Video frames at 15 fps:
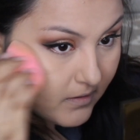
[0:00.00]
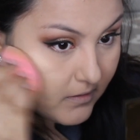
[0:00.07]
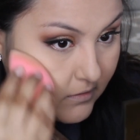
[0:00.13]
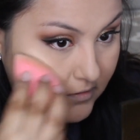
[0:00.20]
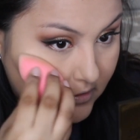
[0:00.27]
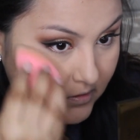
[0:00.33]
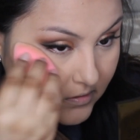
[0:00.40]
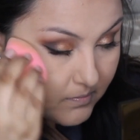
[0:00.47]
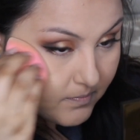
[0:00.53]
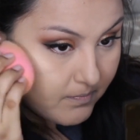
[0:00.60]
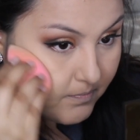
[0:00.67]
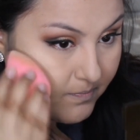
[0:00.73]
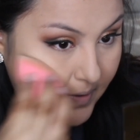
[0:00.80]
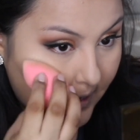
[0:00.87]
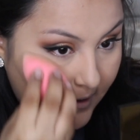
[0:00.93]
and just
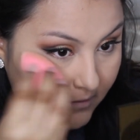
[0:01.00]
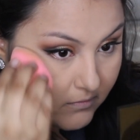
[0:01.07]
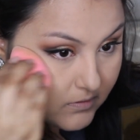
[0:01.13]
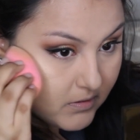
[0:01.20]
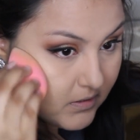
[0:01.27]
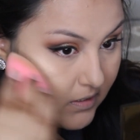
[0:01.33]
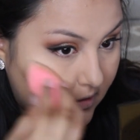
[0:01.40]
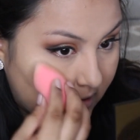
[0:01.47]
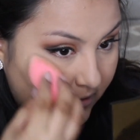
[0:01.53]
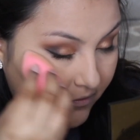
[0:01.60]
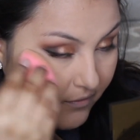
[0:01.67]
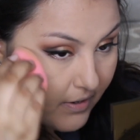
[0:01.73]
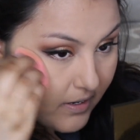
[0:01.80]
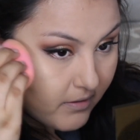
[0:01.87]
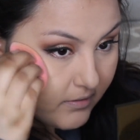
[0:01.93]
pounce it
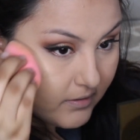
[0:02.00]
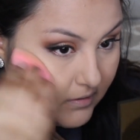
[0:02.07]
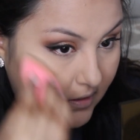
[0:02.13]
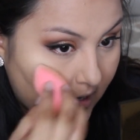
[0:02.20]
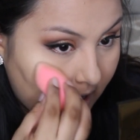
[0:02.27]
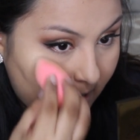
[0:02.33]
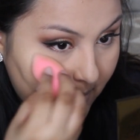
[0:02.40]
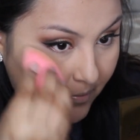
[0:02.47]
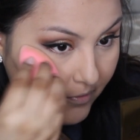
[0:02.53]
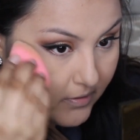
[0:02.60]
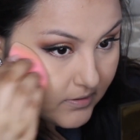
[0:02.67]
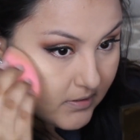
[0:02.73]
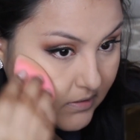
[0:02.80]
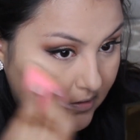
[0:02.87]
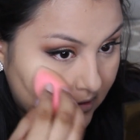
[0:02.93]
around at the high
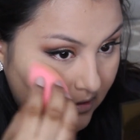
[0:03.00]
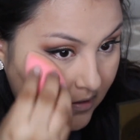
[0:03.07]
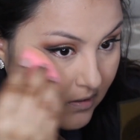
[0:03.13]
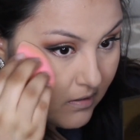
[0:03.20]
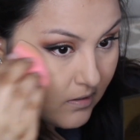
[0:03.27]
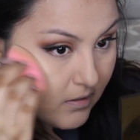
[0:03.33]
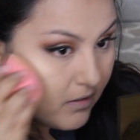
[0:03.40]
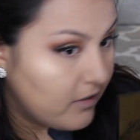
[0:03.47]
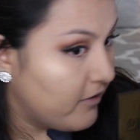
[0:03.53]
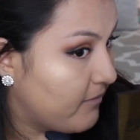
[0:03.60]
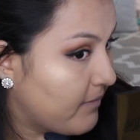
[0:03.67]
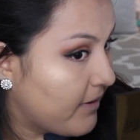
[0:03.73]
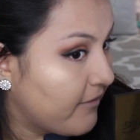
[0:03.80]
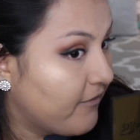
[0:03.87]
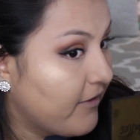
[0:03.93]
points of my